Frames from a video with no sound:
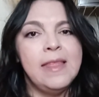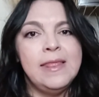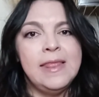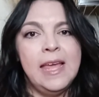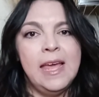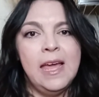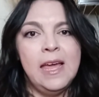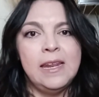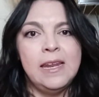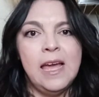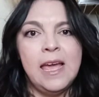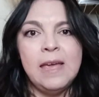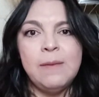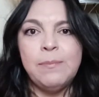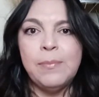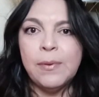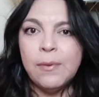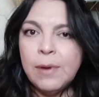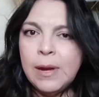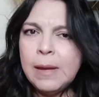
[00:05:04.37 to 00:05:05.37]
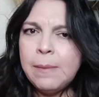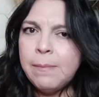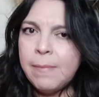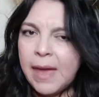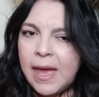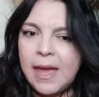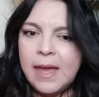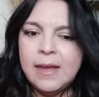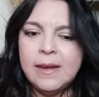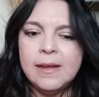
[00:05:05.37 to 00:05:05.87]
and then a
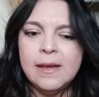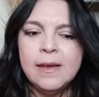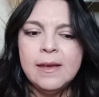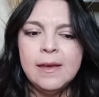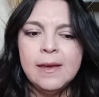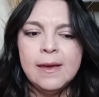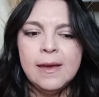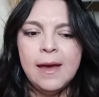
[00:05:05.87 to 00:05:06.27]
pre-made